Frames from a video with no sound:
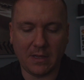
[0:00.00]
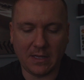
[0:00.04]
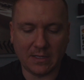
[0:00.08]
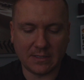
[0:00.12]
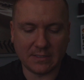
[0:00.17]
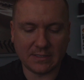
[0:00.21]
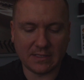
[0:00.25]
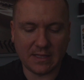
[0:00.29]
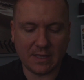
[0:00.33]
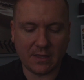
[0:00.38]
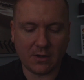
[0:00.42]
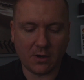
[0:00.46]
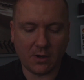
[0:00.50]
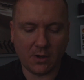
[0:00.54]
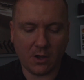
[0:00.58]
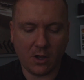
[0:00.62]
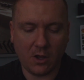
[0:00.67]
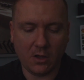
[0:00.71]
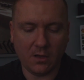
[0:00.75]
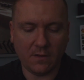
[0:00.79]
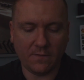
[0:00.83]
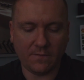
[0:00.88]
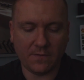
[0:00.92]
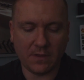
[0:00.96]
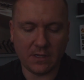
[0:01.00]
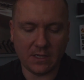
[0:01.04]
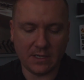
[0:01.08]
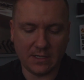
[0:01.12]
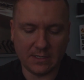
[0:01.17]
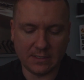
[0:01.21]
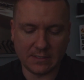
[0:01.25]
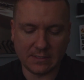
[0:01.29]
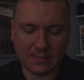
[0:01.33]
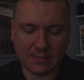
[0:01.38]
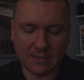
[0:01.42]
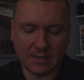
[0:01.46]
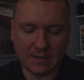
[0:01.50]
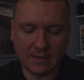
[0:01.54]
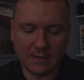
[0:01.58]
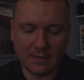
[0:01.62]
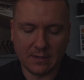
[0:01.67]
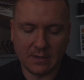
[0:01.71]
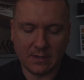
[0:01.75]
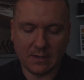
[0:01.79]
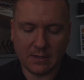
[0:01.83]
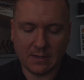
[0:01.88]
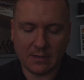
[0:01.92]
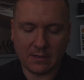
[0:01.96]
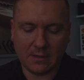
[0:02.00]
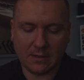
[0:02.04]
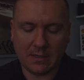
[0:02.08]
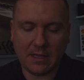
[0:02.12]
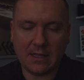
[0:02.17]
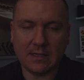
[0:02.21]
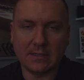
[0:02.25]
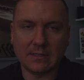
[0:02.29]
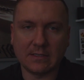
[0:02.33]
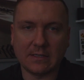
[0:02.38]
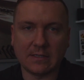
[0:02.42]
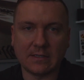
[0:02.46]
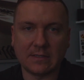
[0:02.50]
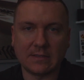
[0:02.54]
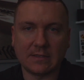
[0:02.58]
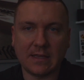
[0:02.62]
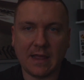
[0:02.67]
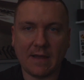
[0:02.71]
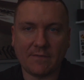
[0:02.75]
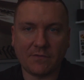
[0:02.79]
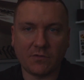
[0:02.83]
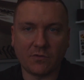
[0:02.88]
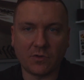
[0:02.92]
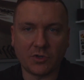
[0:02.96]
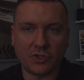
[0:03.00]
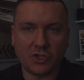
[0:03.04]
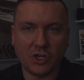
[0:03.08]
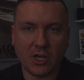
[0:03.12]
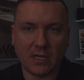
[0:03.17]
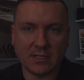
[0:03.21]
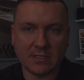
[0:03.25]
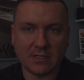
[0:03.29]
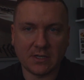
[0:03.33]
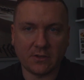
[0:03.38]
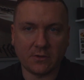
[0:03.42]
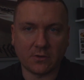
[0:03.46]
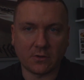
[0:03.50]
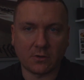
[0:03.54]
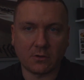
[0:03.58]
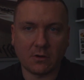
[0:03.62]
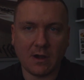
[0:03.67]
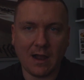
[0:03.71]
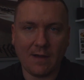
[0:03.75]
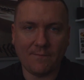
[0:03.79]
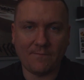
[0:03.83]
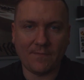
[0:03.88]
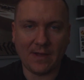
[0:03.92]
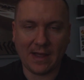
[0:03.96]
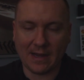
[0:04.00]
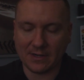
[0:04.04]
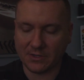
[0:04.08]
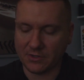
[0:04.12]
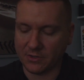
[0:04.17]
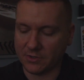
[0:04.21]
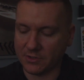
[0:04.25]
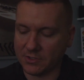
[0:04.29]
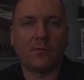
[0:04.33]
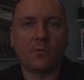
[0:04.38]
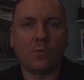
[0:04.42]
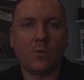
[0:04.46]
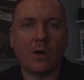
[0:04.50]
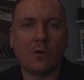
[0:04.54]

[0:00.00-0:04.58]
means that all of these lenses have to adjust to their crop factors.